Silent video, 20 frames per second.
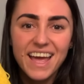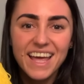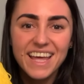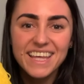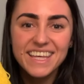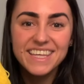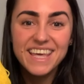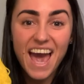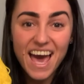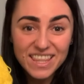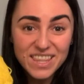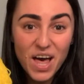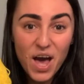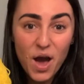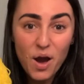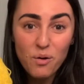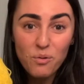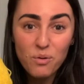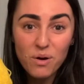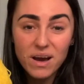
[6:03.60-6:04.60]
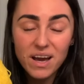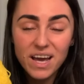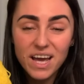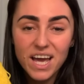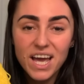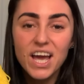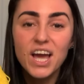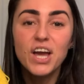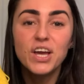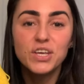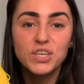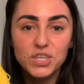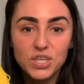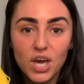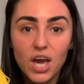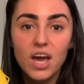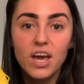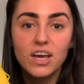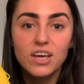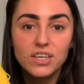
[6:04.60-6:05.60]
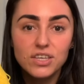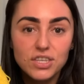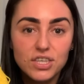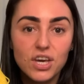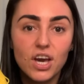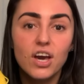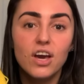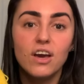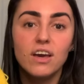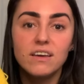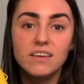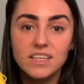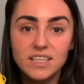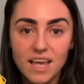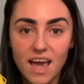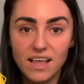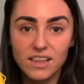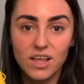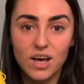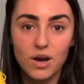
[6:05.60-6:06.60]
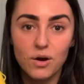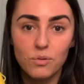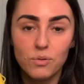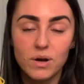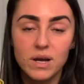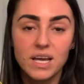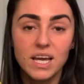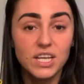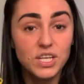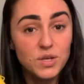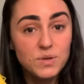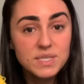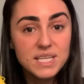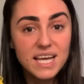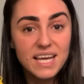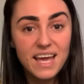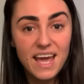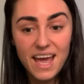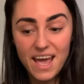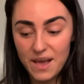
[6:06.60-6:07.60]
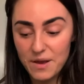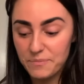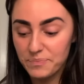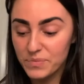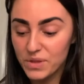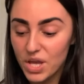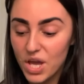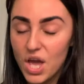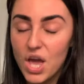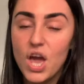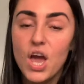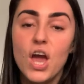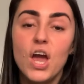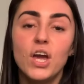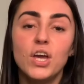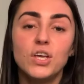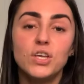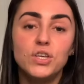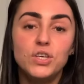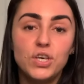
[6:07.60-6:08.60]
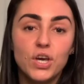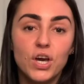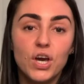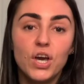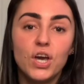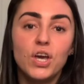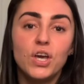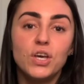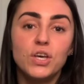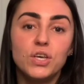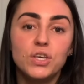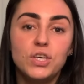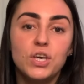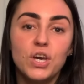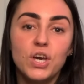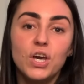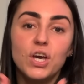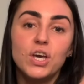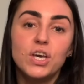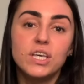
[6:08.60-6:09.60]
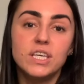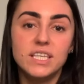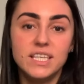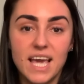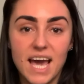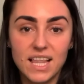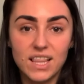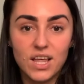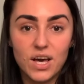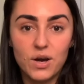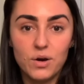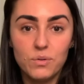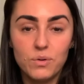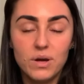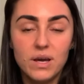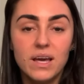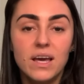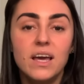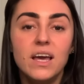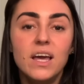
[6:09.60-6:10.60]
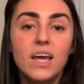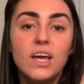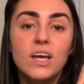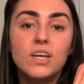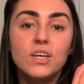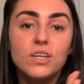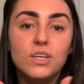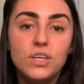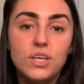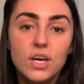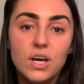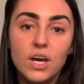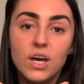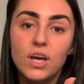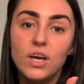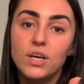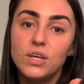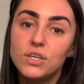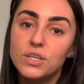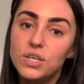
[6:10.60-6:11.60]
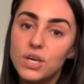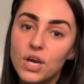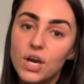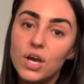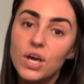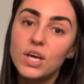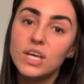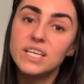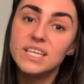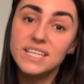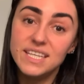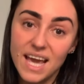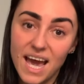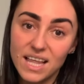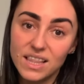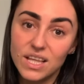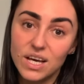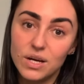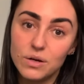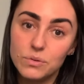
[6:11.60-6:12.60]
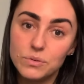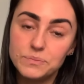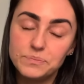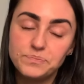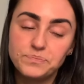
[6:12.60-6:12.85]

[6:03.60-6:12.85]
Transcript: yellow. Y, y, yellow. Can you say it? Y, y, yellow. Y, y, yellow.